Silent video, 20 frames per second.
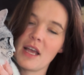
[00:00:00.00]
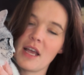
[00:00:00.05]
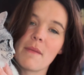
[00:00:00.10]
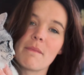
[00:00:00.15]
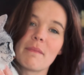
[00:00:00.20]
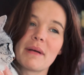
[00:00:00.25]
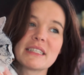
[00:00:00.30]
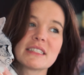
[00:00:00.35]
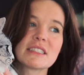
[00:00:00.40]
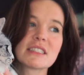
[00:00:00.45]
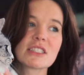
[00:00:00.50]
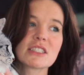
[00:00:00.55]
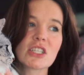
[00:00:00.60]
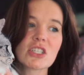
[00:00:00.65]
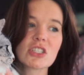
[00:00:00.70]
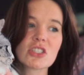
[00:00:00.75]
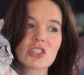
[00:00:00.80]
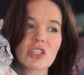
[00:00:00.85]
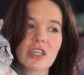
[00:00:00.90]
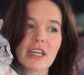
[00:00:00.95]
My
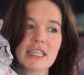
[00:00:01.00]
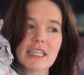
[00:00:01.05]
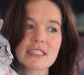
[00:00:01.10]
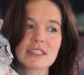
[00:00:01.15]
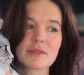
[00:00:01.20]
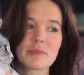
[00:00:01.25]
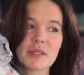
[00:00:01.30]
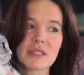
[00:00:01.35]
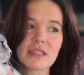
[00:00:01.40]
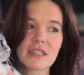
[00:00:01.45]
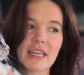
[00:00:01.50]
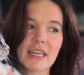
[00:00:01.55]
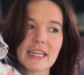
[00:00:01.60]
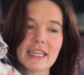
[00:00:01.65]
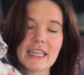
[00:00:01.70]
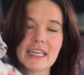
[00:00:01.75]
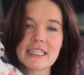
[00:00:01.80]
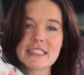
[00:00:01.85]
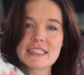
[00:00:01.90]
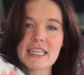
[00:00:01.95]
serger has been like
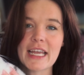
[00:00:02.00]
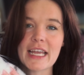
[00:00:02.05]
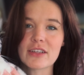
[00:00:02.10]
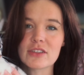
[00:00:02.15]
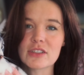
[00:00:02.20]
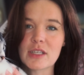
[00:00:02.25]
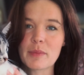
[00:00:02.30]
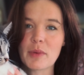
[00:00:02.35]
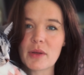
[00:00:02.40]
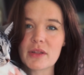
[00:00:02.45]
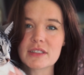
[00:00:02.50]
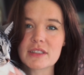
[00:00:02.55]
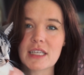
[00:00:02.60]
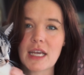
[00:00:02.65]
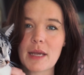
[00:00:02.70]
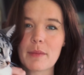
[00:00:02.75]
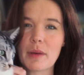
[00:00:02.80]
getting tangled up all the time,